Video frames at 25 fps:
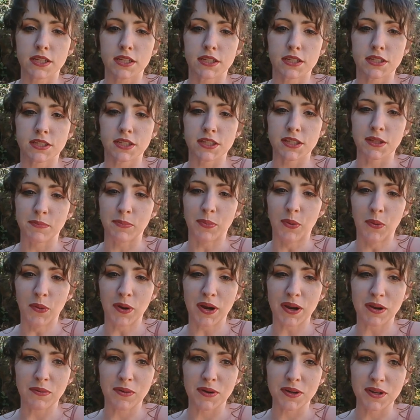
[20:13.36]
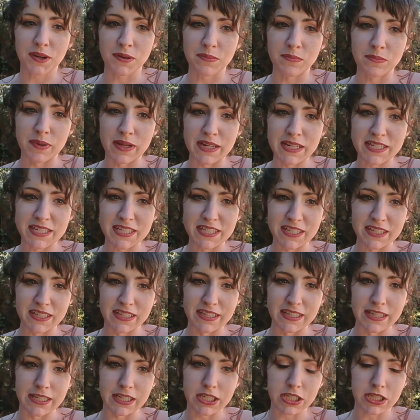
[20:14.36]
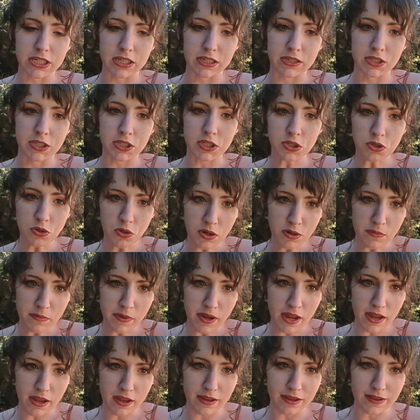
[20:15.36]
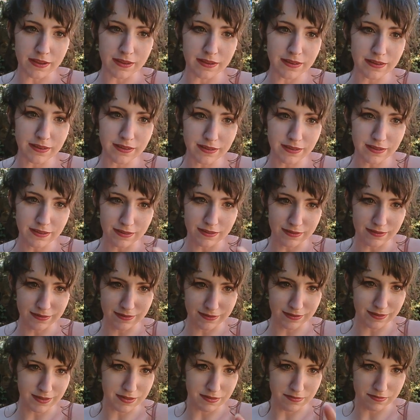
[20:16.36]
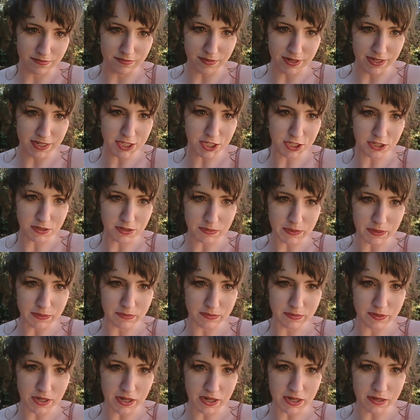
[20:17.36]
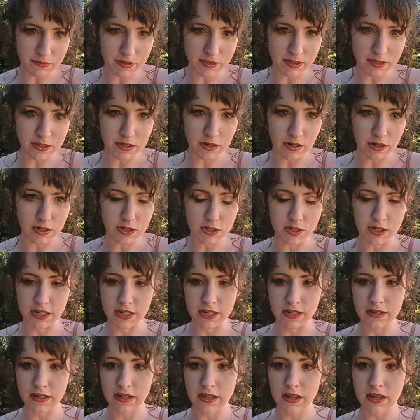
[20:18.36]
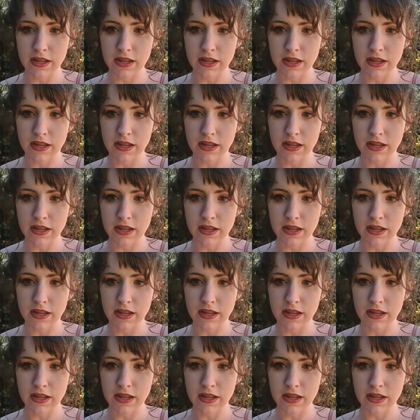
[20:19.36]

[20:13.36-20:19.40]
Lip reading: to the point where you're basically the child's doormat. And in my script, I'm talking about the dog training.